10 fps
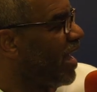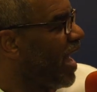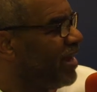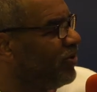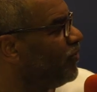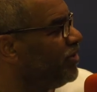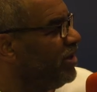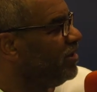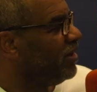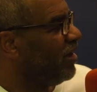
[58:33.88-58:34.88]
I don't
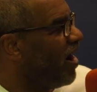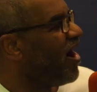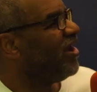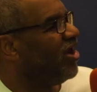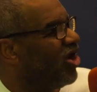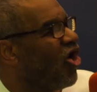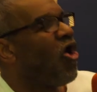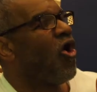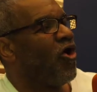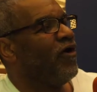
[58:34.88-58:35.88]
need God
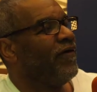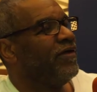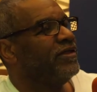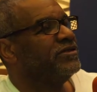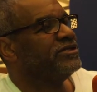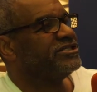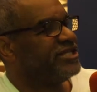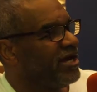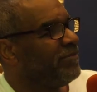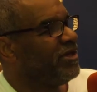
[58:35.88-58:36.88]
law to
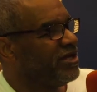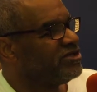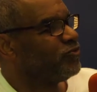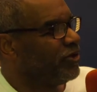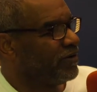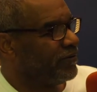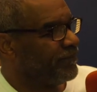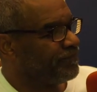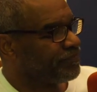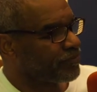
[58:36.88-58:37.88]
tell me his will.
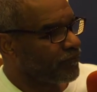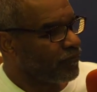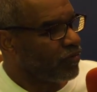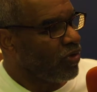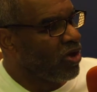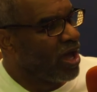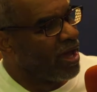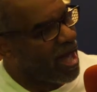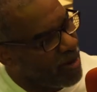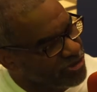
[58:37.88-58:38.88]

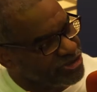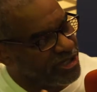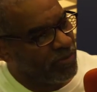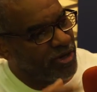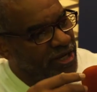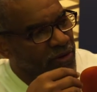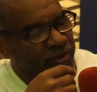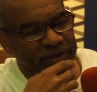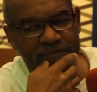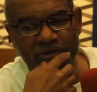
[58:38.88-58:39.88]
I was sharing with Leo
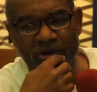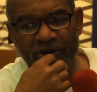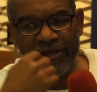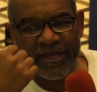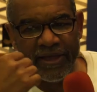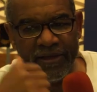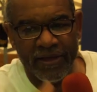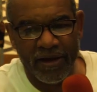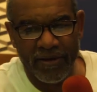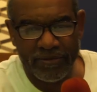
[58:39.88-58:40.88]
and him earlier
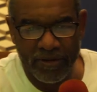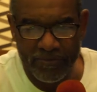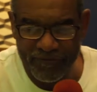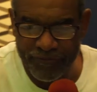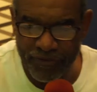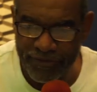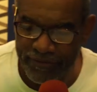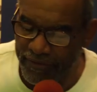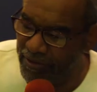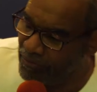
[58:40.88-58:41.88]
uh, uh, before
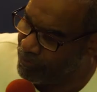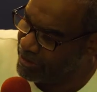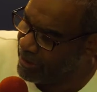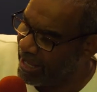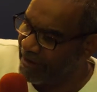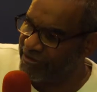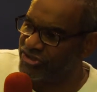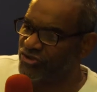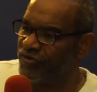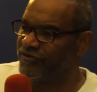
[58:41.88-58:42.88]
we had
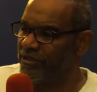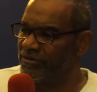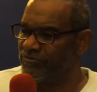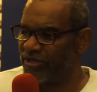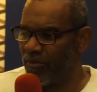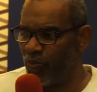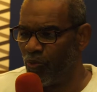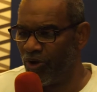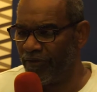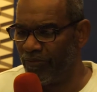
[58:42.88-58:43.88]
this service that
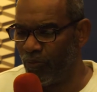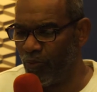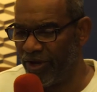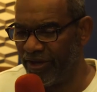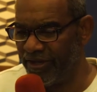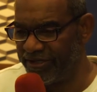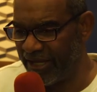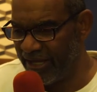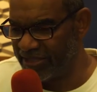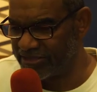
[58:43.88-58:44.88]
one one of the
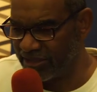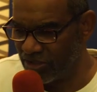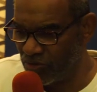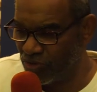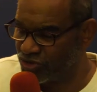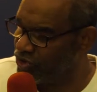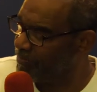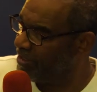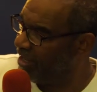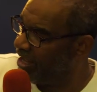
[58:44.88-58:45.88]
days that the Lord took
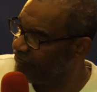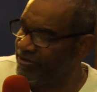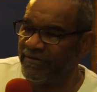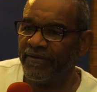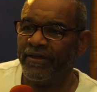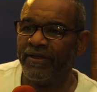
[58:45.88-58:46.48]
me to heaven,